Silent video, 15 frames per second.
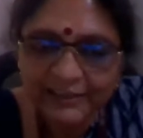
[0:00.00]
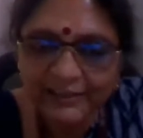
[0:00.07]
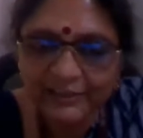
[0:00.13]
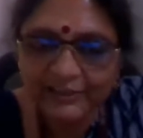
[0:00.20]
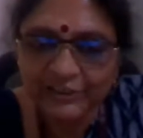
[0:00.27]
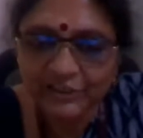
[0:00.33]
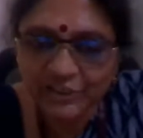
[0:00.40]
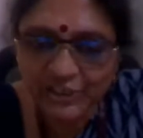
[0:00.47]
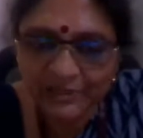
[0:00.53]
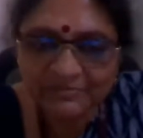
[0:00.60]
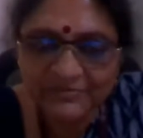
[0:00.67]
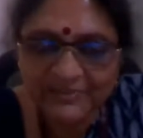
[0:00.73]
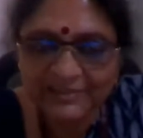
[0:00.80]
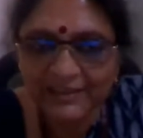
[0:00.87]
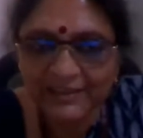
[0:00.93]
uh, the
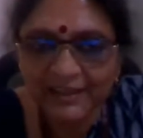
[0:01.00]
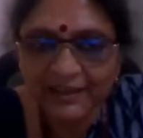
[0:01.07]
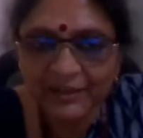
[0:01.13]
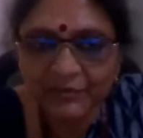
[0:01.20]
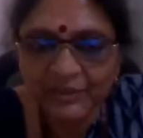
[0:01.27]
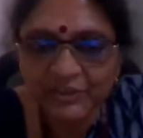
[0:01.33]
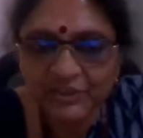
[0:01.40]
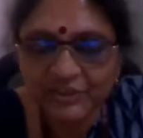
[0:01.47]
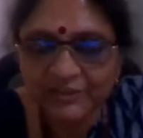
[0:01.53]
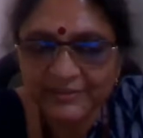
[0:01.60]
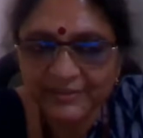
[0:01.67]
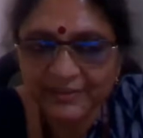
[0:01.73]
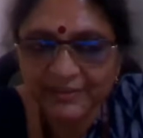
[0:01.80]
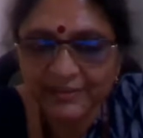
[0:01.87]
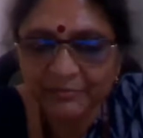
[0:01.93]
GIMS, uh, which
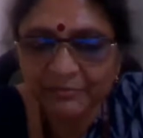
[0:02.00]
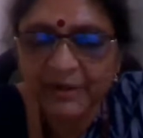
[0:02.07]
is uh,